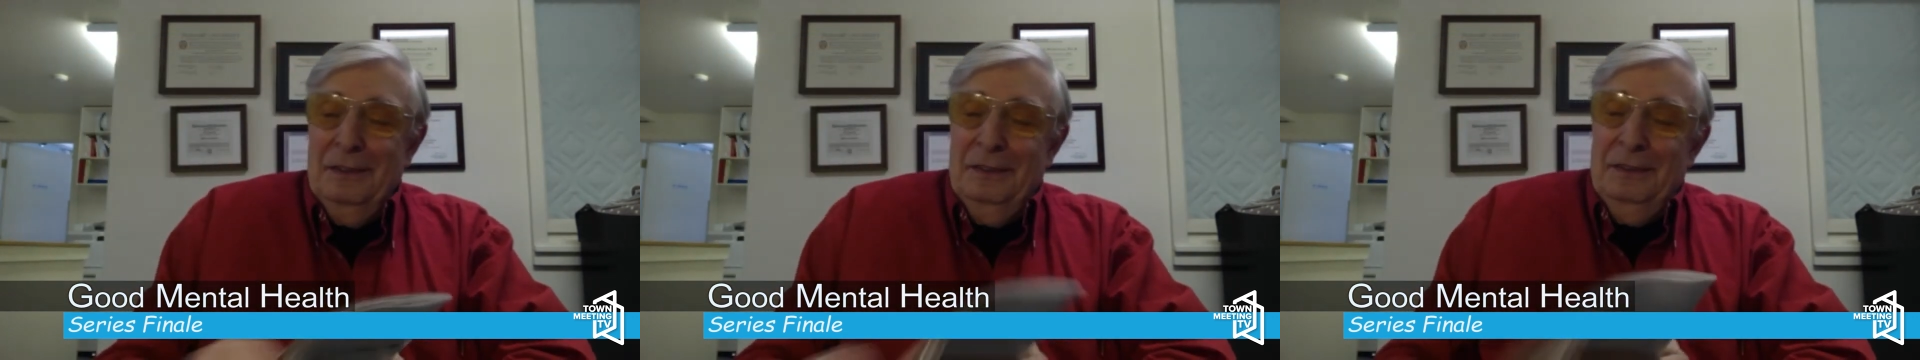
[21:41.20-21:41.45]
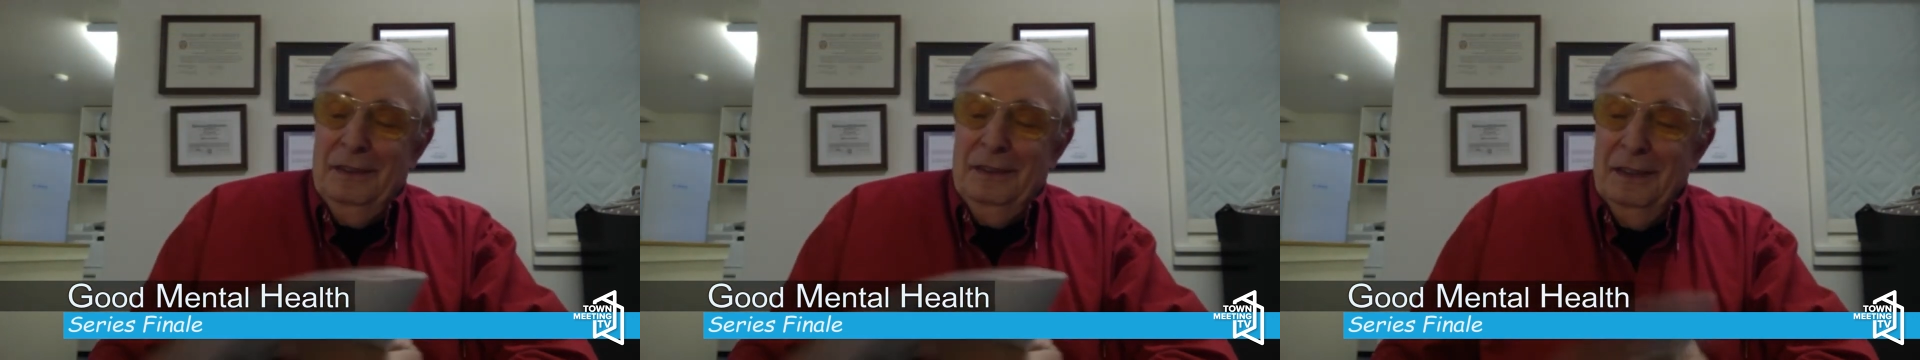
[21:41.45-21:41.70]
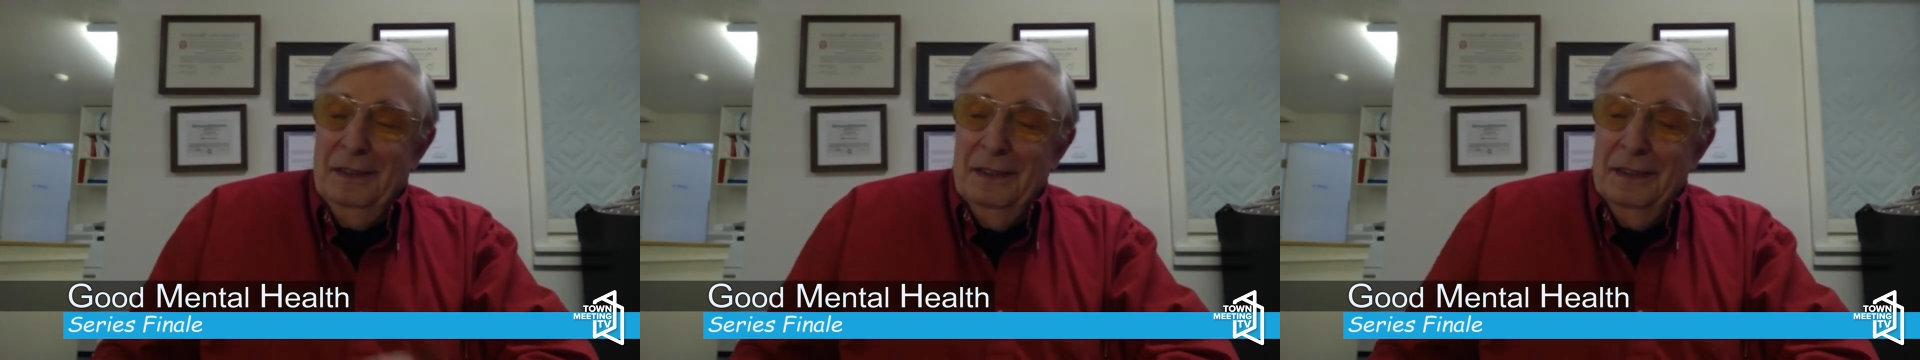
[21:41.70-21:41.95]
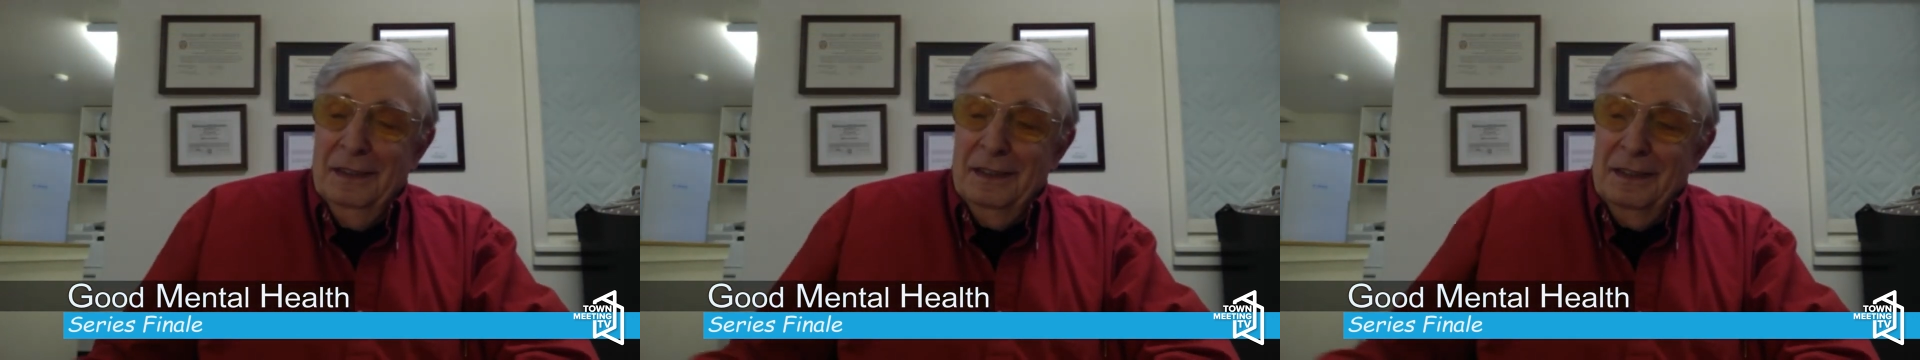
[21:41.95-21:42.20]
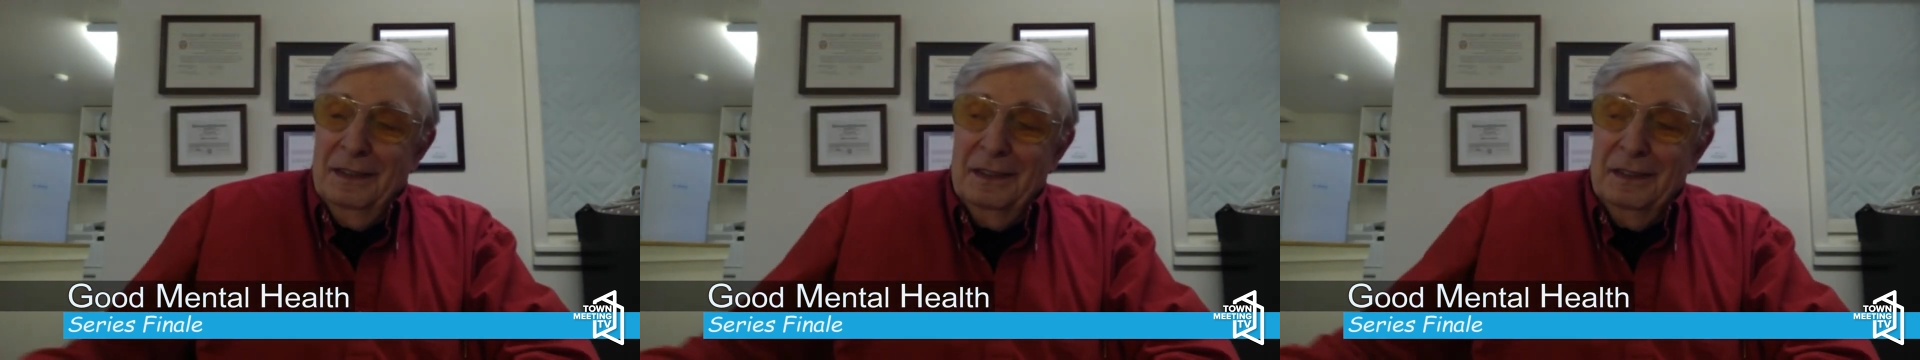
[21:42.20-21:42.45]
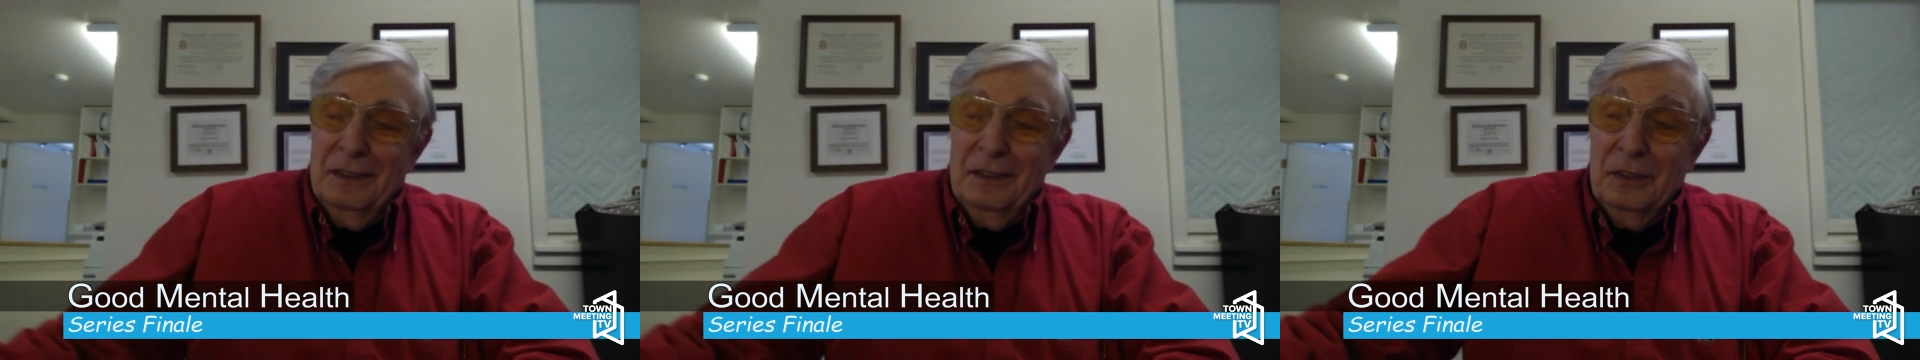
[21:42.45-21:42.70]
uh,
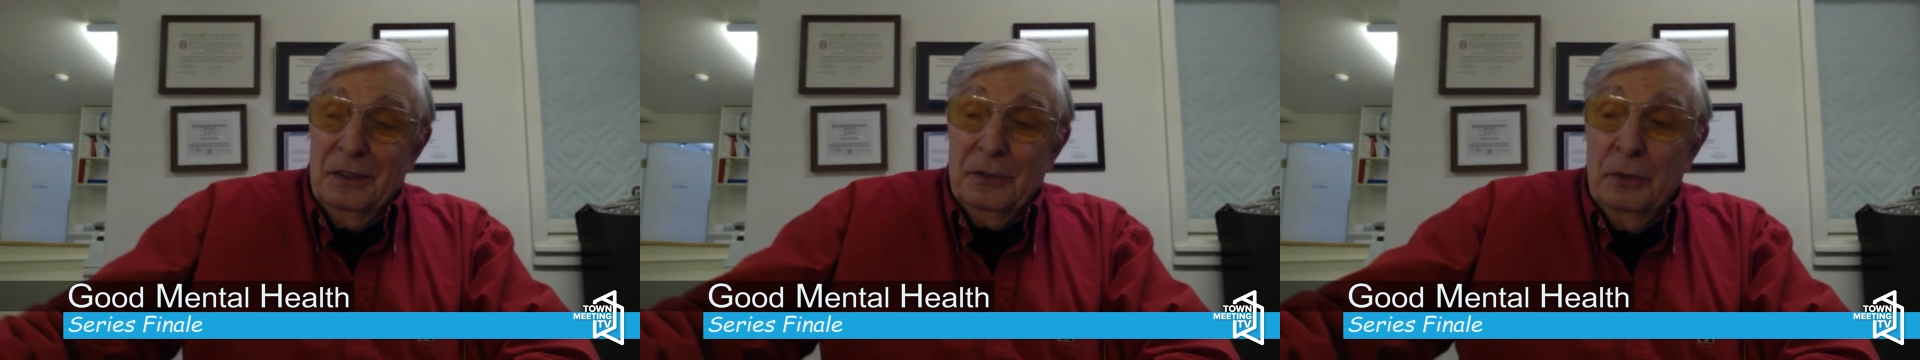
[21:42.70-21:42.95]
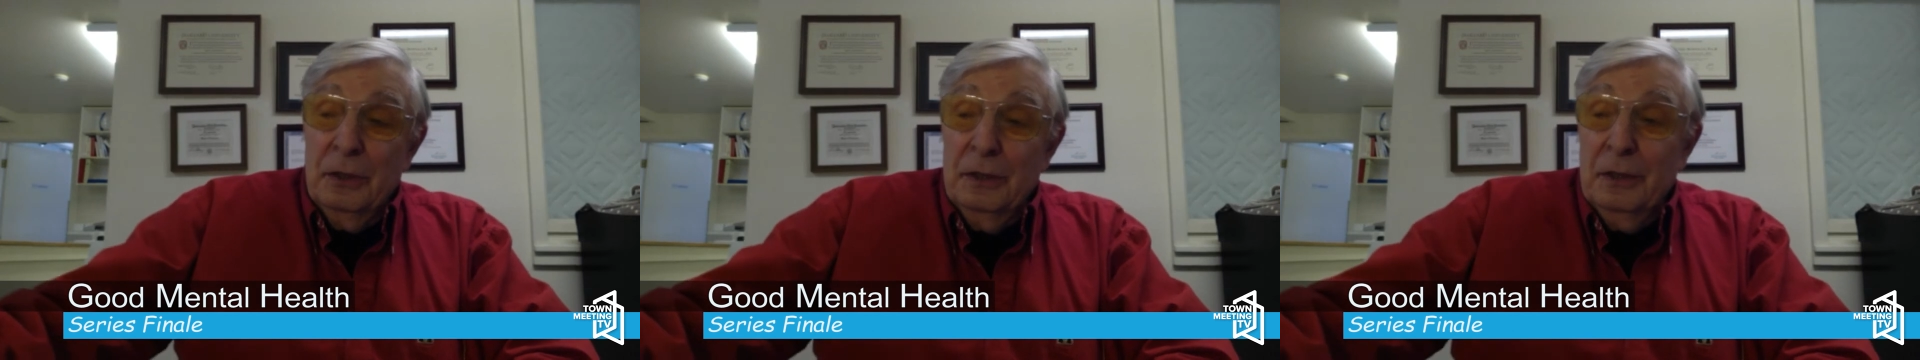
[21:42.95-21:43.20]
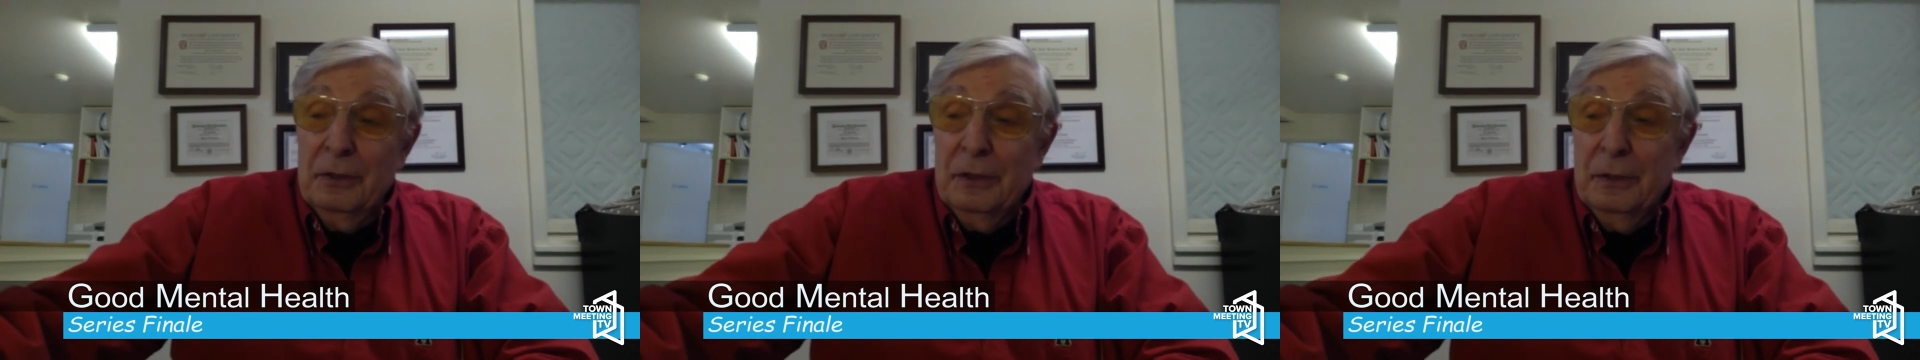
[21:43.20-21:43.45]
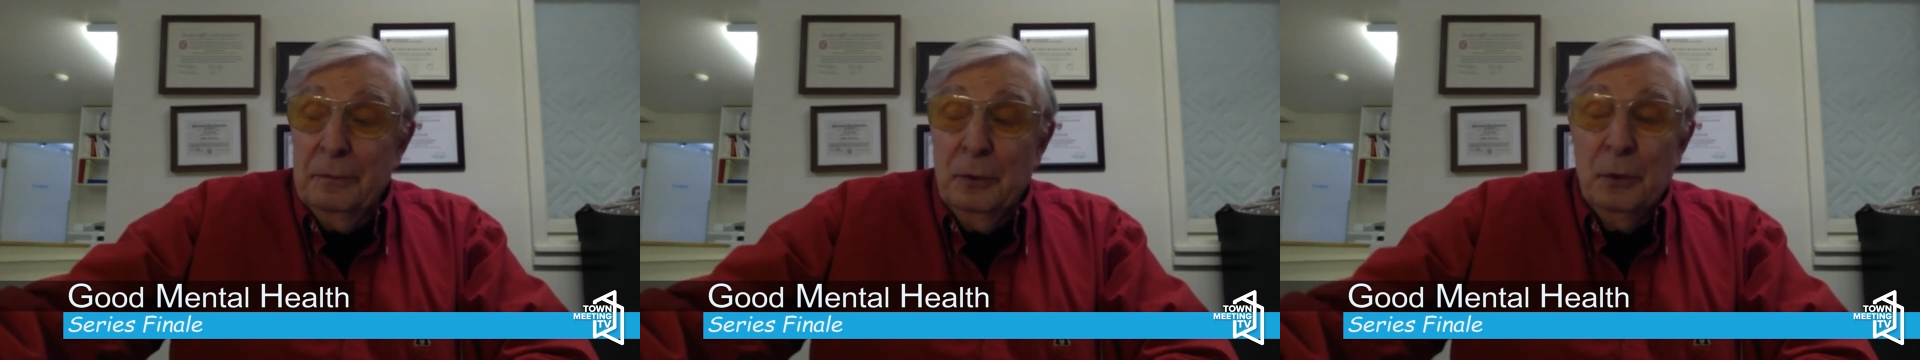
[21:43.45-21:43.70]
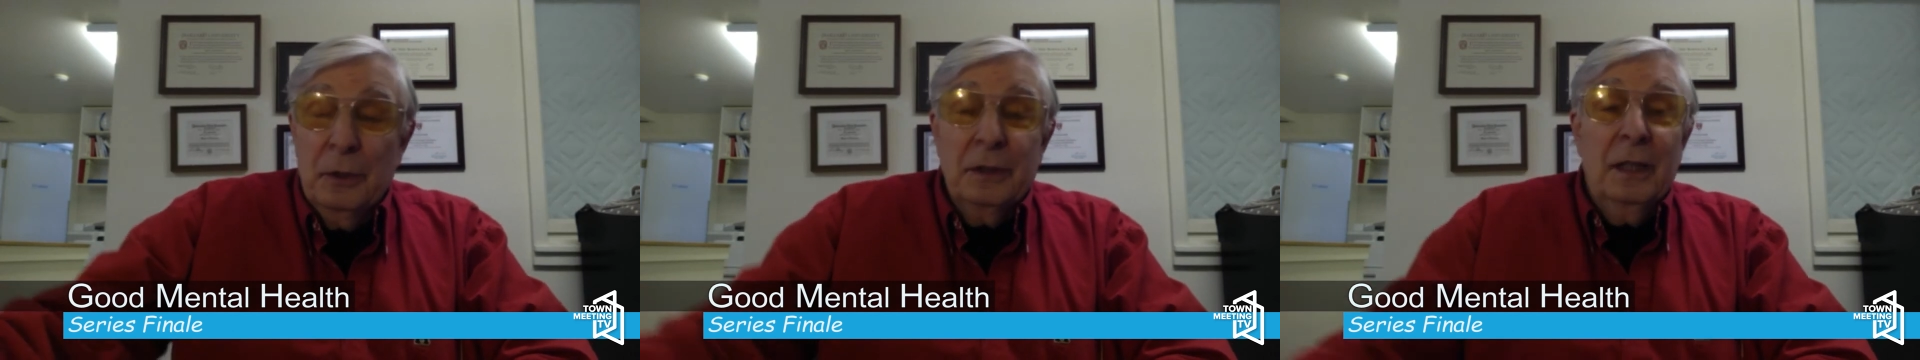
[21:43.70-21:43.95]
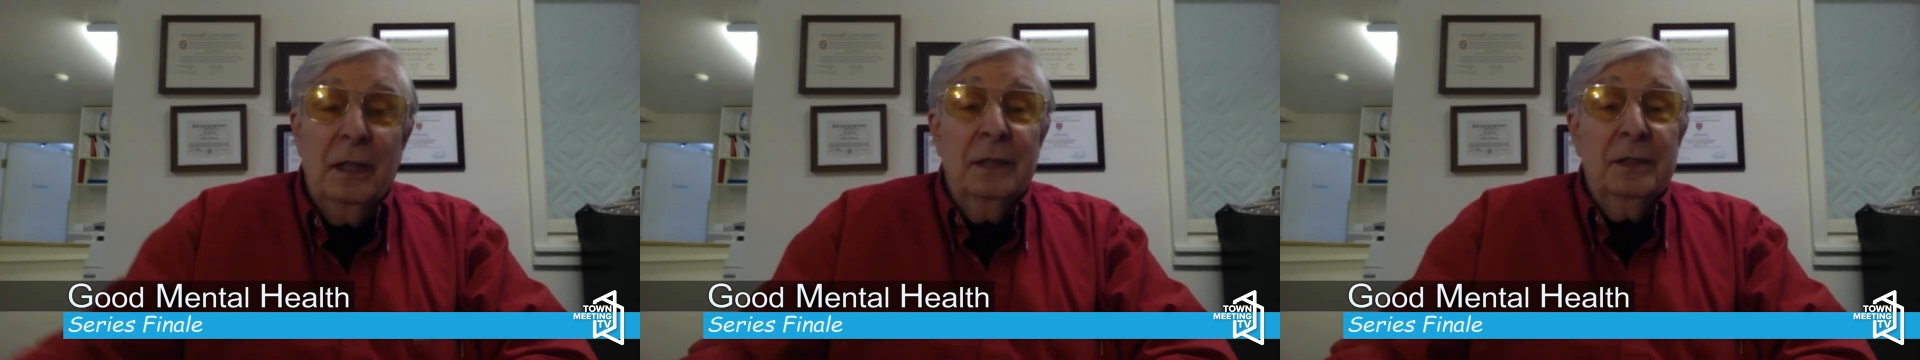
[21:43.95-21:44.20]
it's an extraordinarily important
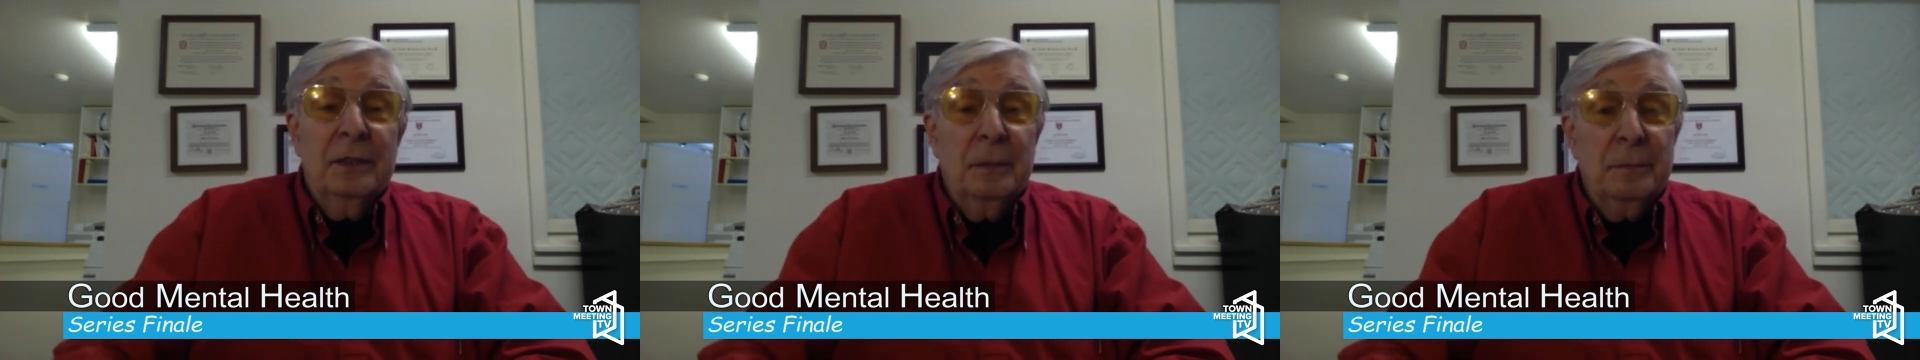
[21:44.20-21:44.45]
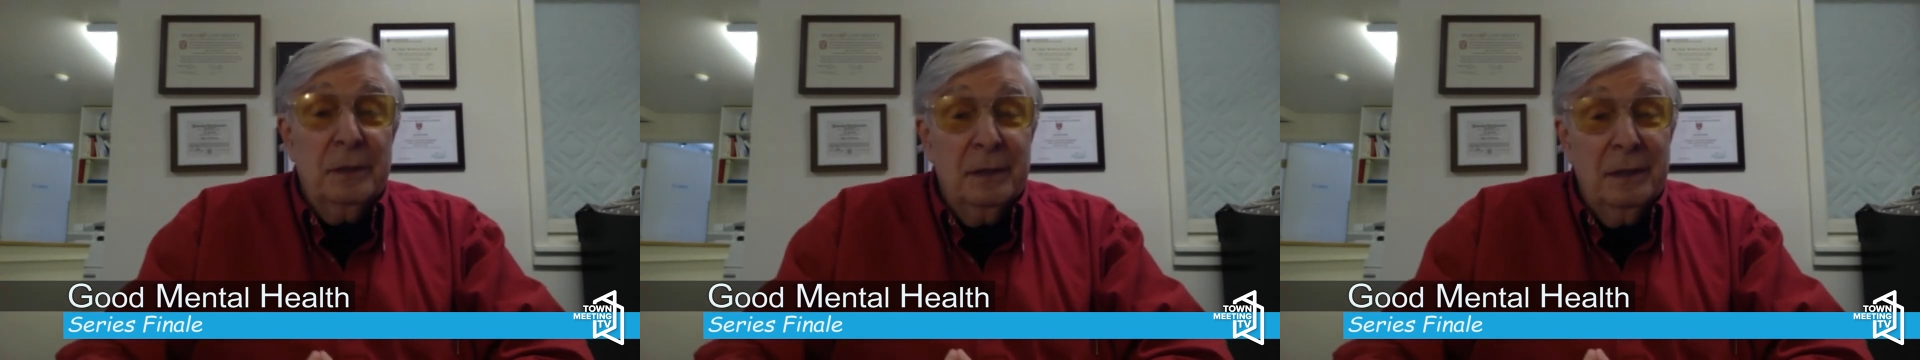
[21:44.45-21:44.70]
concept